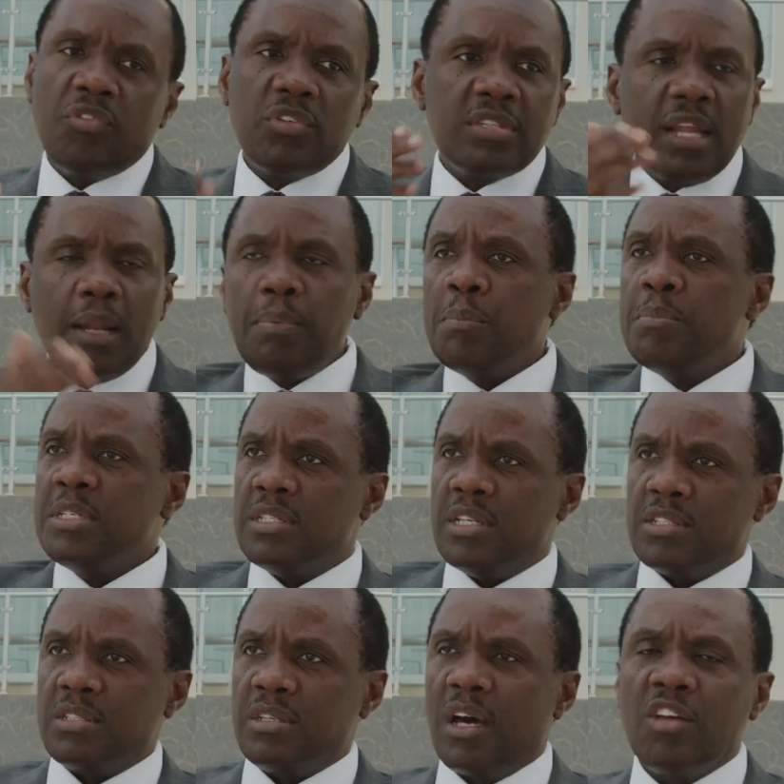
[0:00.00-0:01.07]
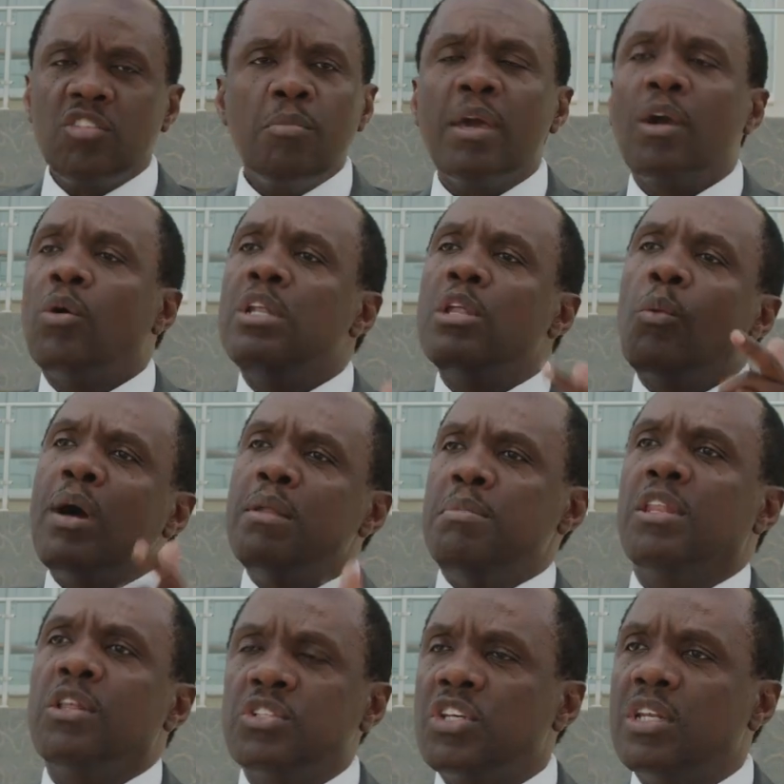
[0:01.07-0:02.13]
So if you set up a business and you make only
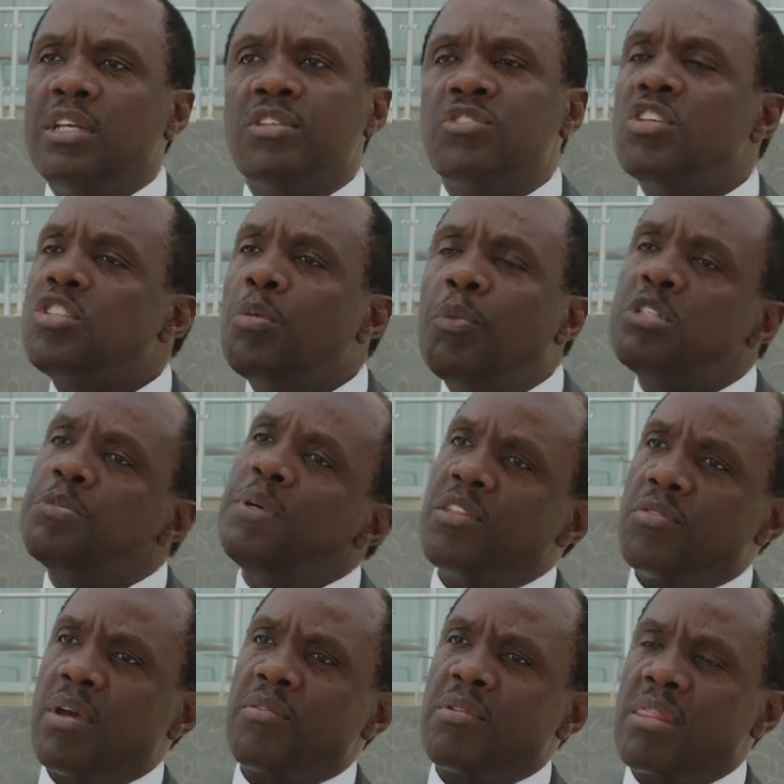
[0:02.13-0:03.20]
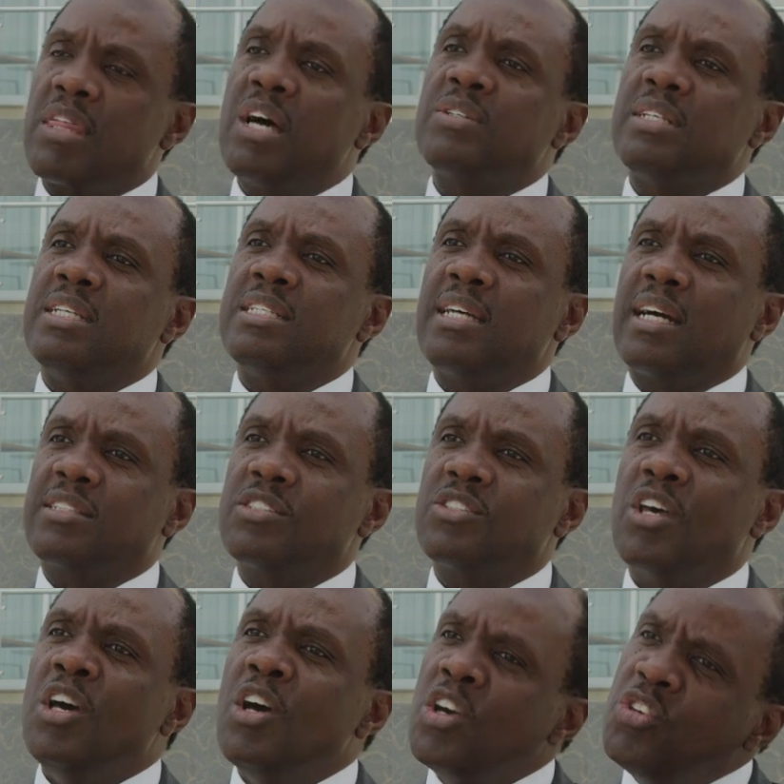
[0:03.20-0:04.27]
1 million shillings, you're supposed to pay 300,000 in
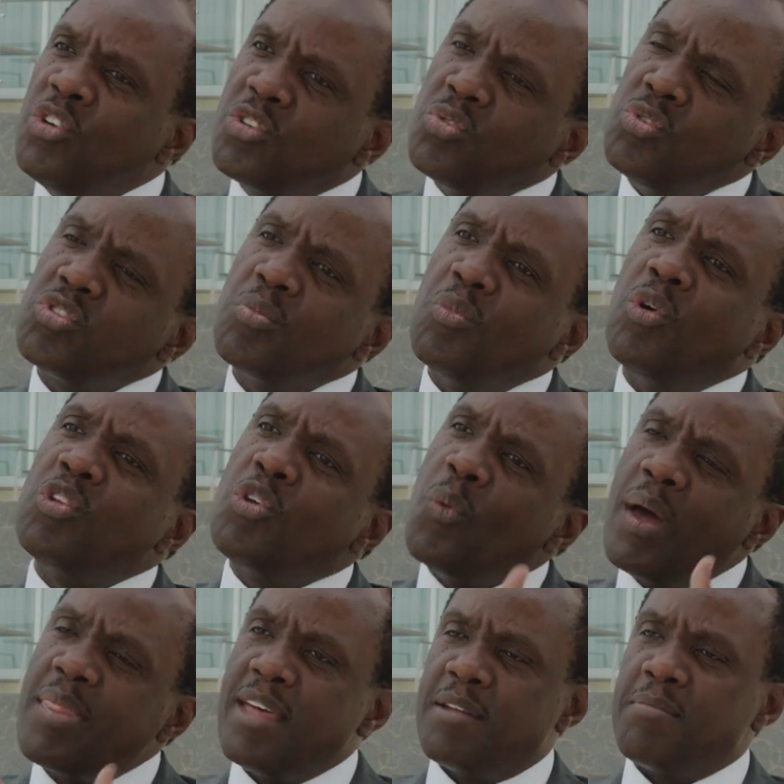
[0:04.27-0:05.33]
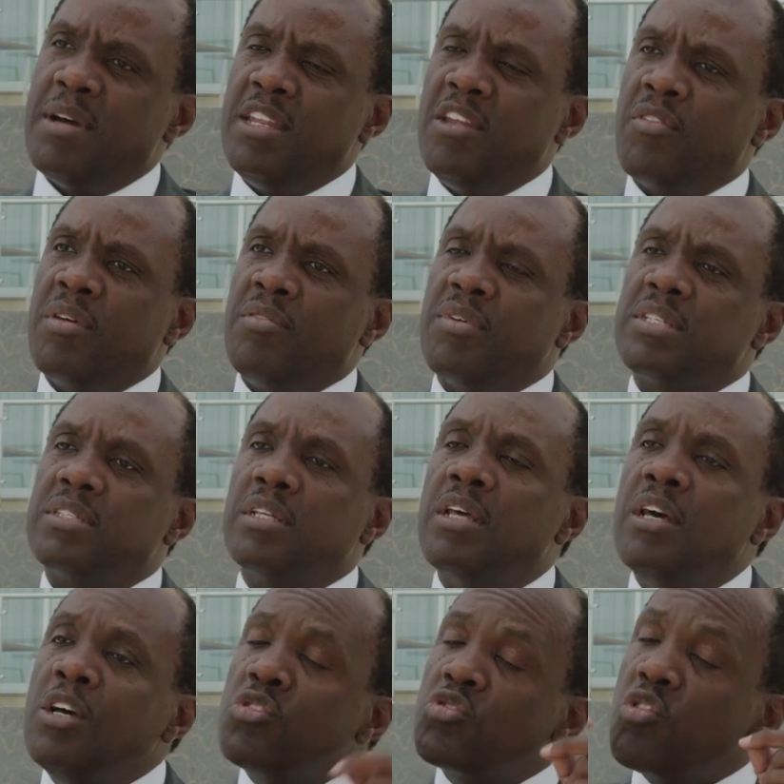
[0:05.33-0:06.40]
taxes. You're too small, you want that money
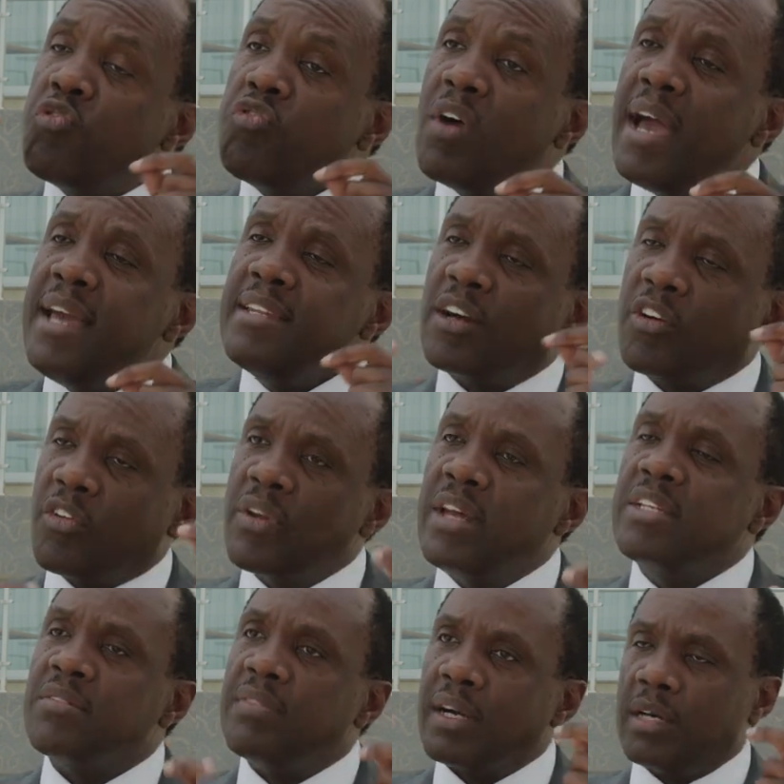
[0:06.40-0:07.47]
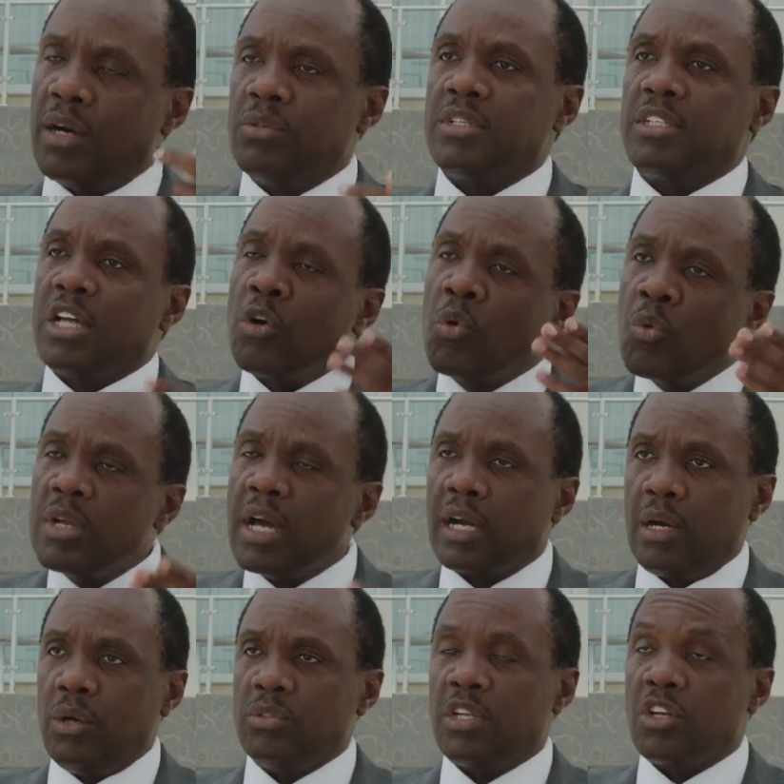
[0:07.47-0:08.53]
reinvested. So find a creative accountant, a
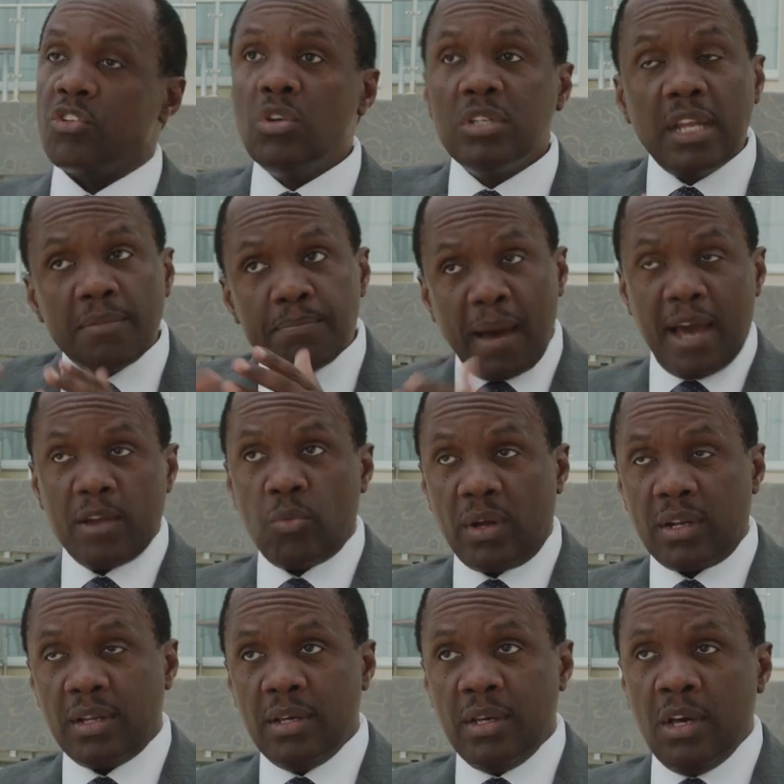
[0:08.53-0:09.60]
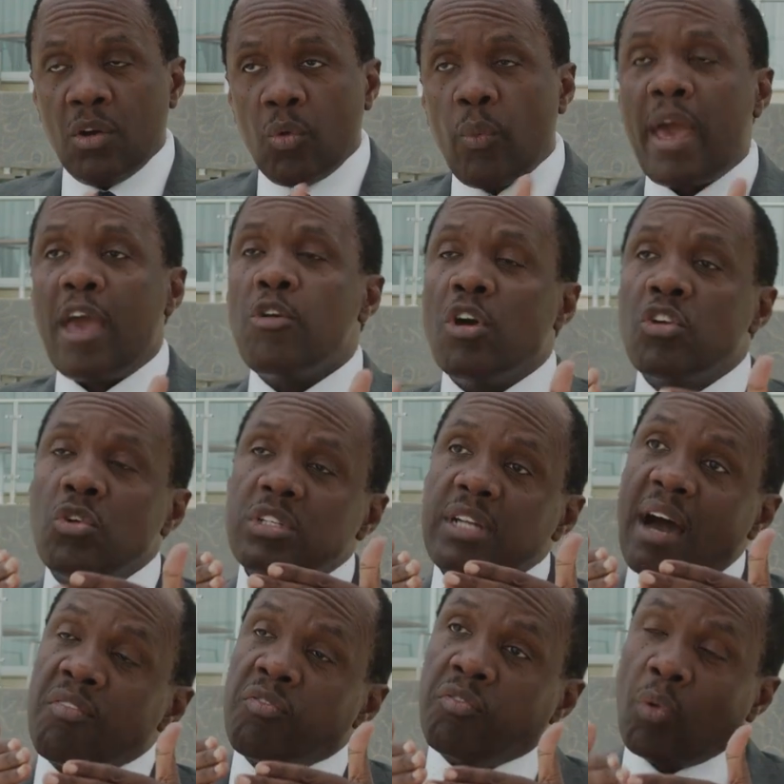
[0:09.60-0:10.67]
good accountant, not a bad one, where you
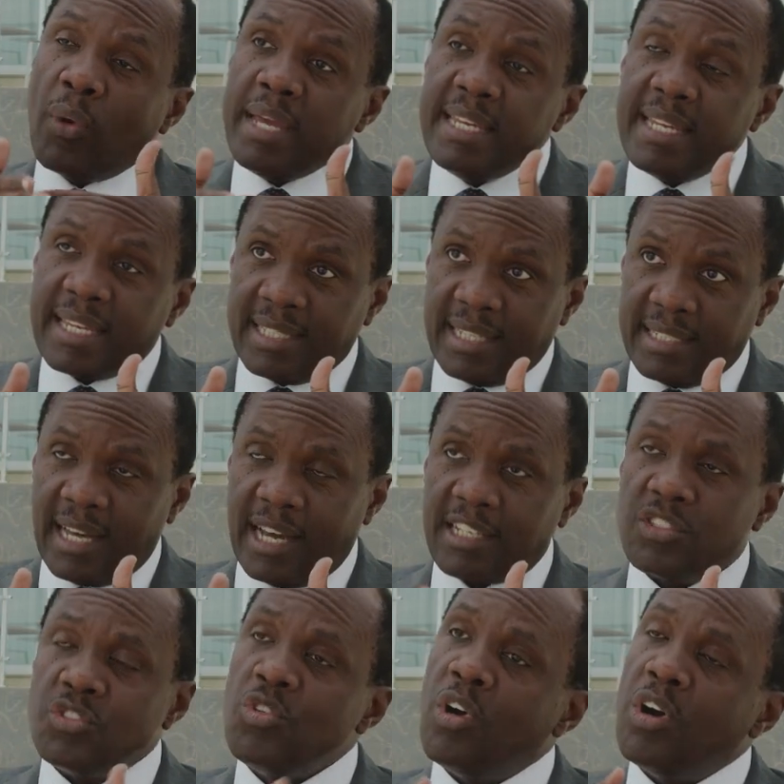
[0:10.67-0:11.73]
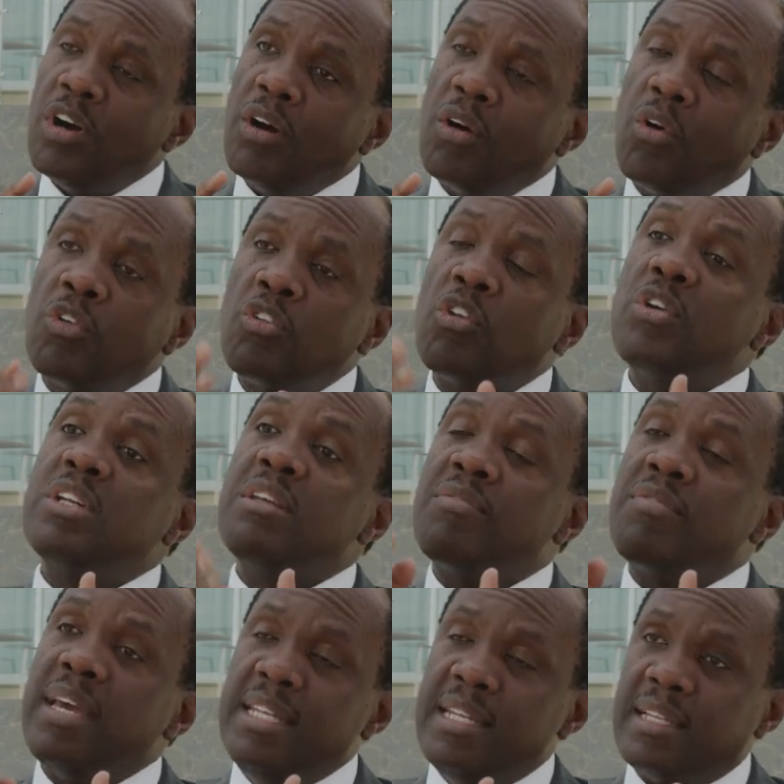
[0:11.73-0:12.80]
are not avoiding the tax, you're
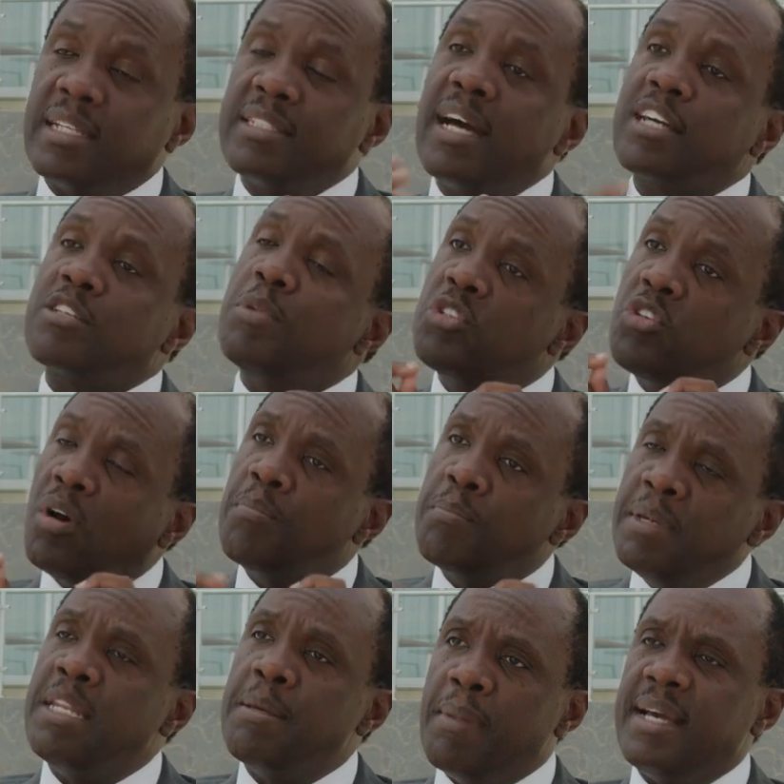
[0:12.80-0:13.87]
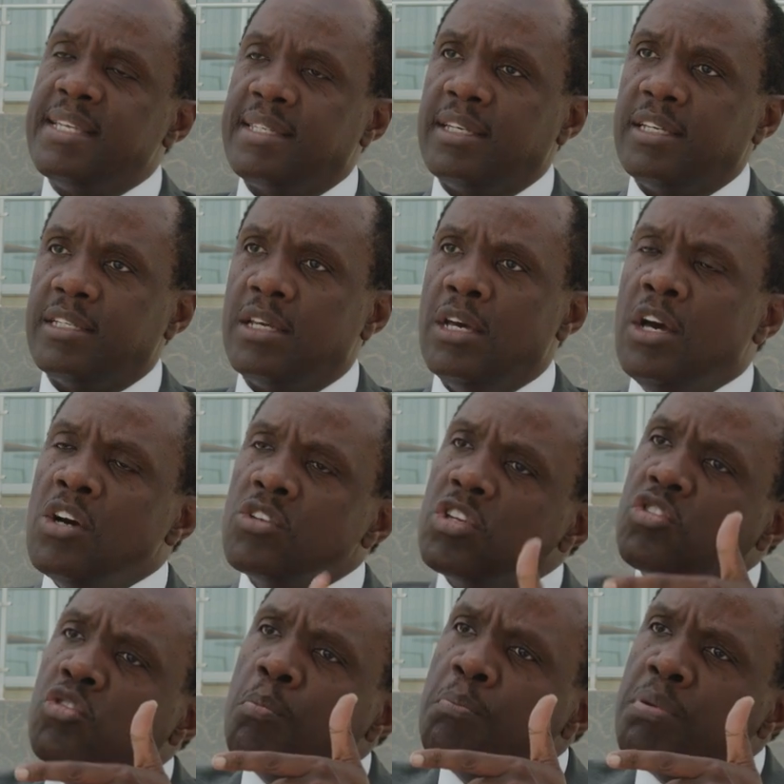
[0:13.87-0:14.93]
not evading the tax, but you are minimizing it.
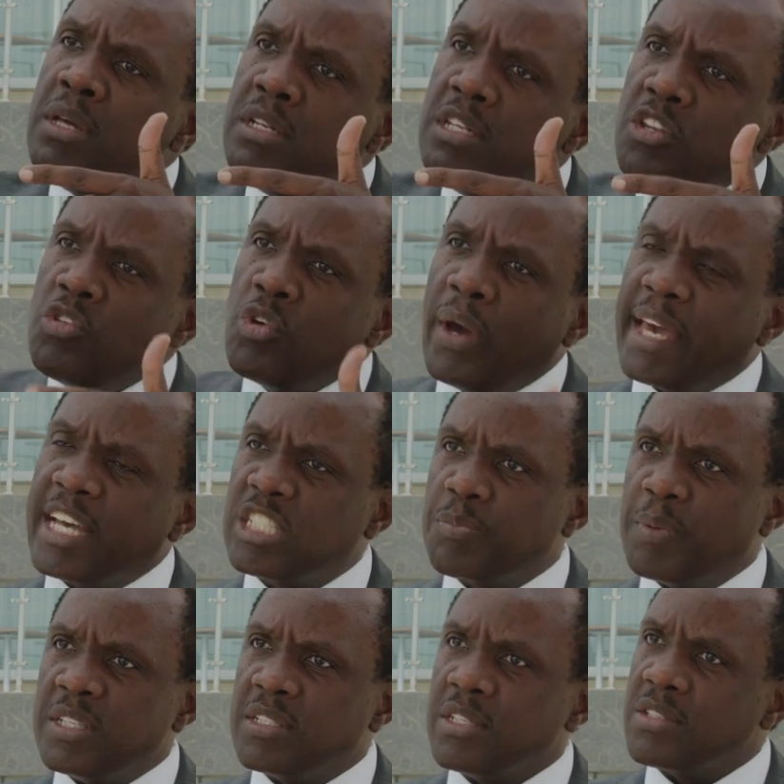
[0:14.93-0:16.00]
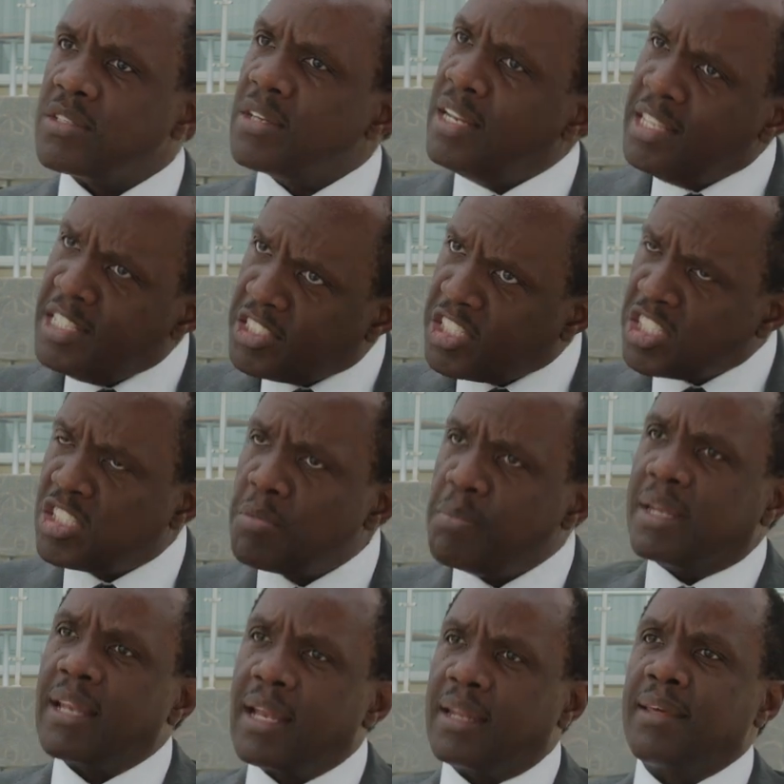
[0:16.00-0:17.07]
So that you're building your expenses
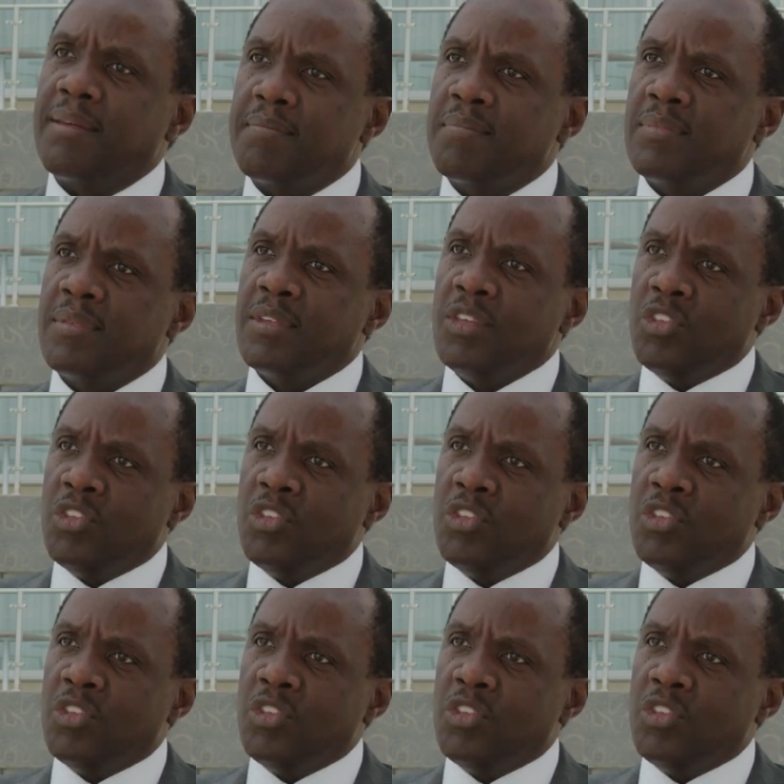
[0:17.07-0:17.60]
legitimately.